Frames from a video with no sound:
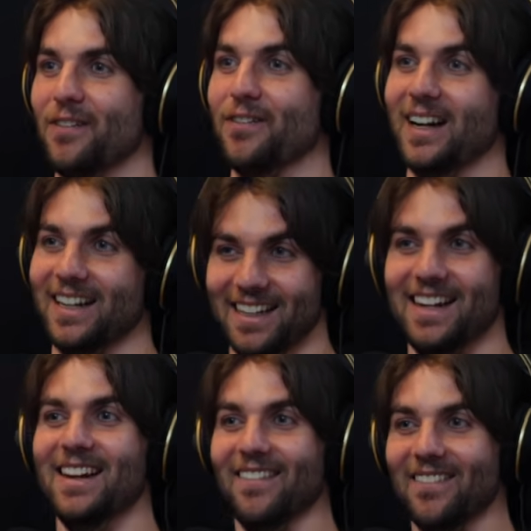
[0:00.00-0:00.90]
Like my friend
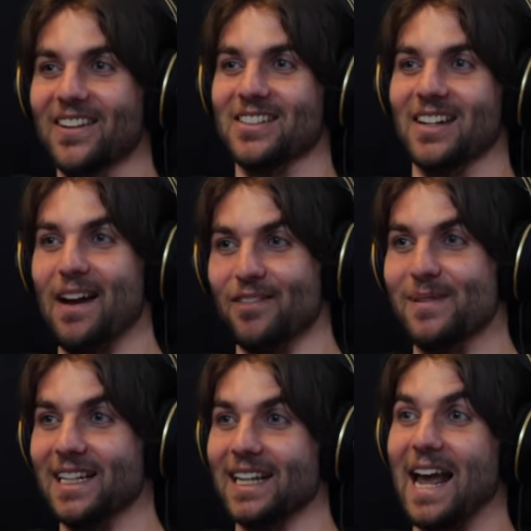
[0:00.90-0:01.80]
was
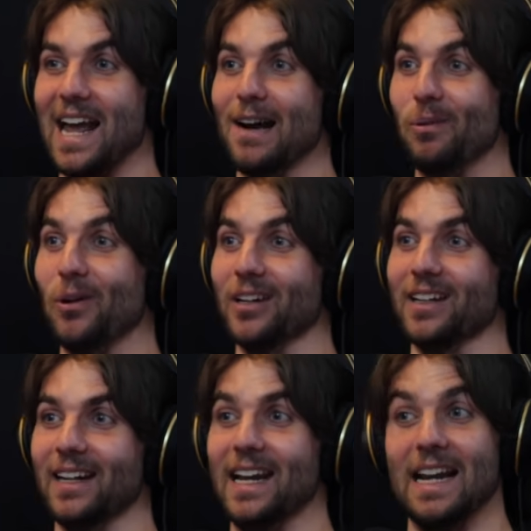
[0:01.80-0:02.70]
driving me to the
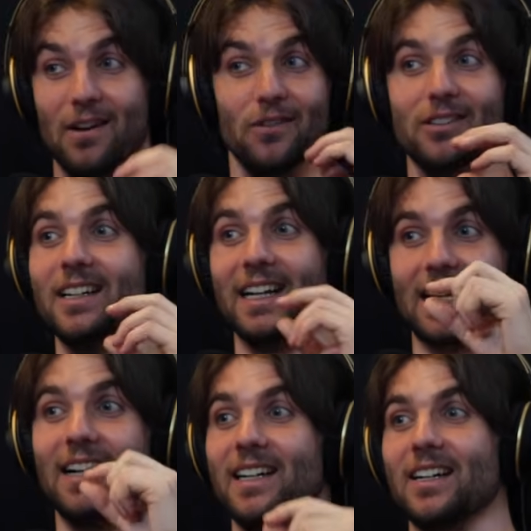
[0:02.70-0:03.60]
airport and we were
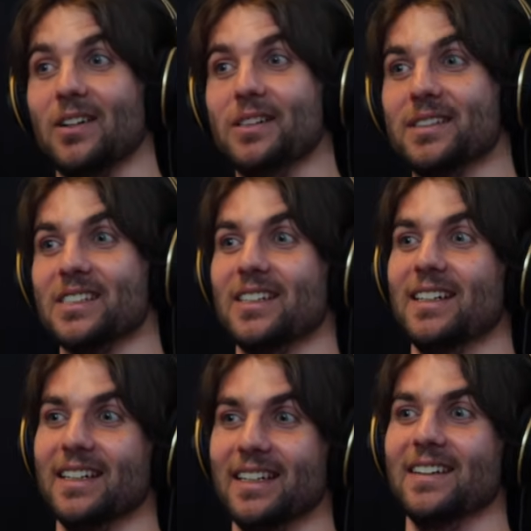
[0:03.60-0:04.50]
like cutting it close as
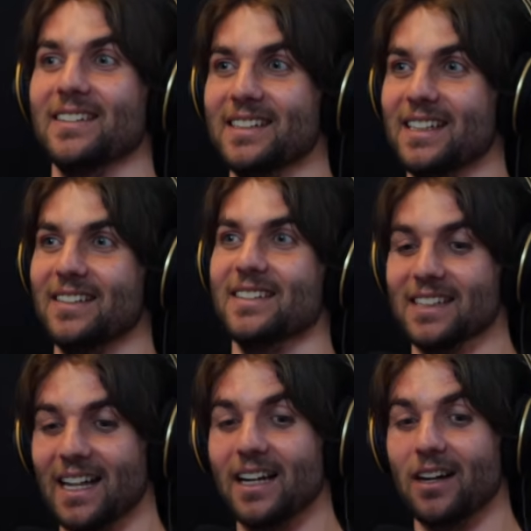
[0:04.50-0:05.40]
well. And he
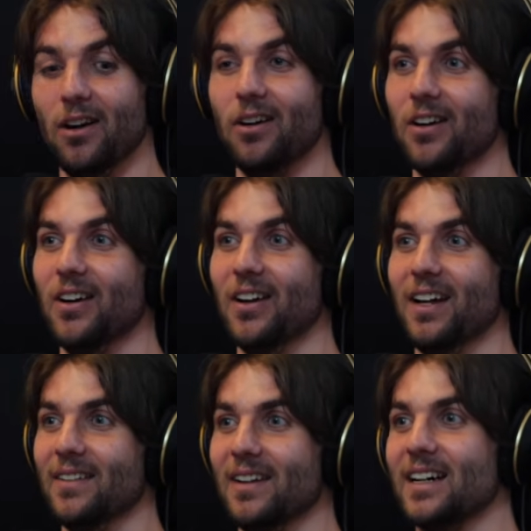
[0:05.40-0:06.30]
was like, oh,
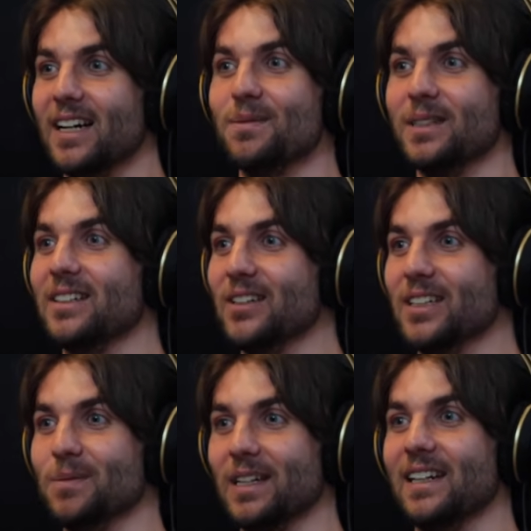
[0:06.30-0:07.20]
my car's pretty
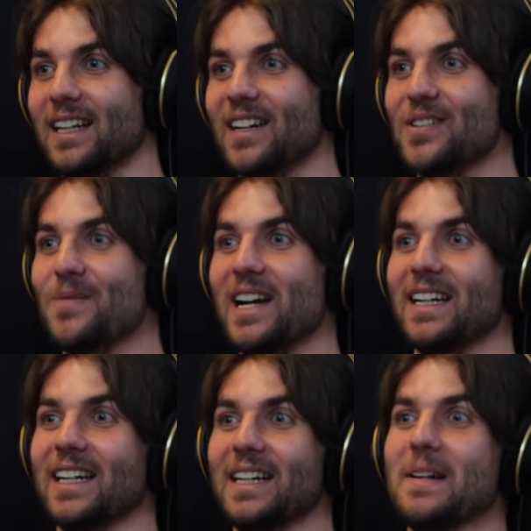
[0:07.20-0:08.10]
close, but I think we'll
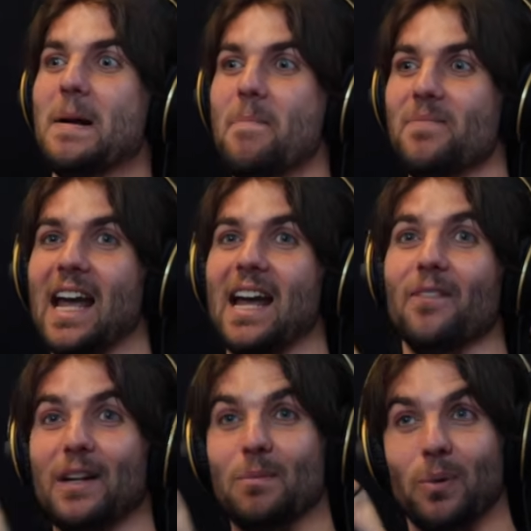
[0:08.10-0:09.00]
make it.
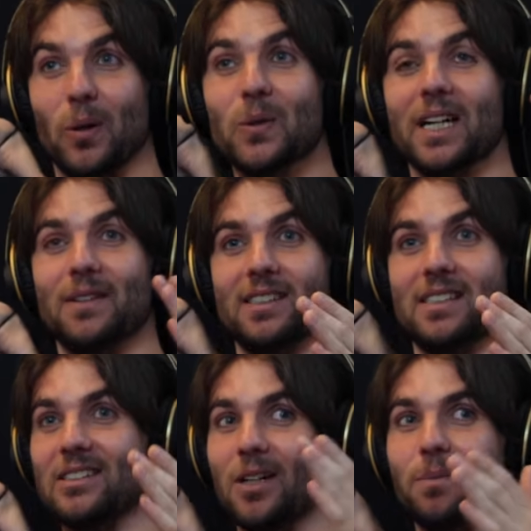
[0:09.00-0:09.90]
And we pulled up to
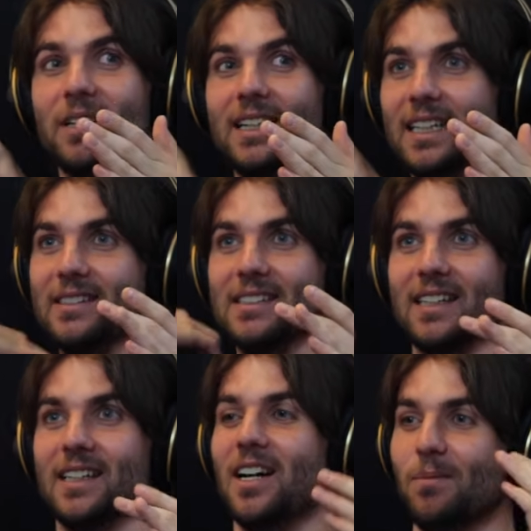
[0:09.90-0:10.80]
the stoplight that was
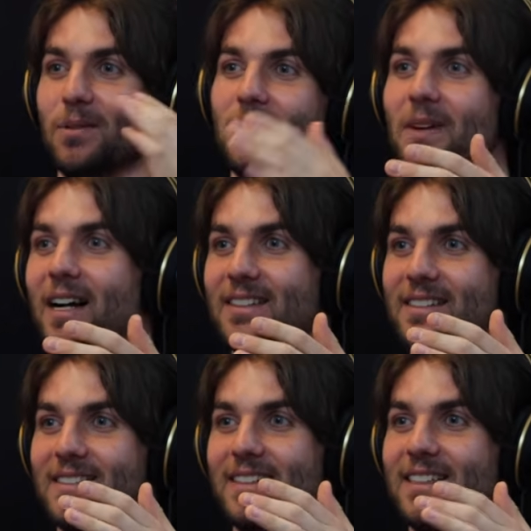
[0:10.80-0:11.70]
like a couple of
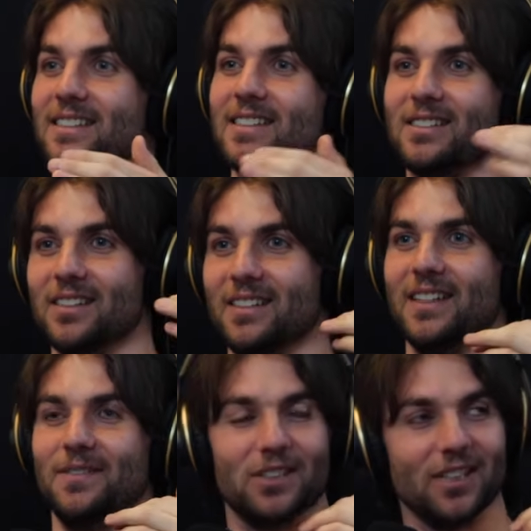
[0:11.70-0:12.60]
miles away. This is
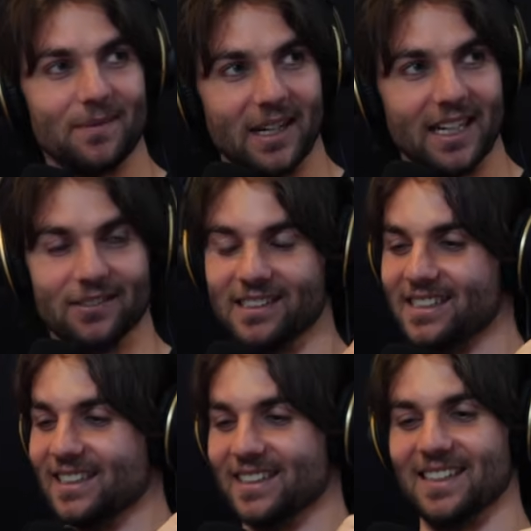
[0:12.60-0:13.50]
Johnny might even
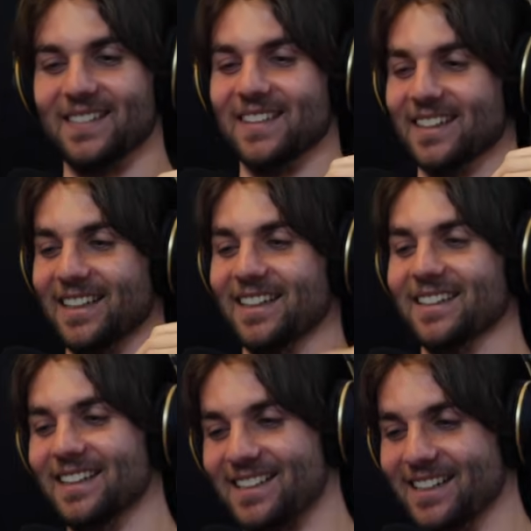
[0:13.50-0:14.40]
see this, I feel like.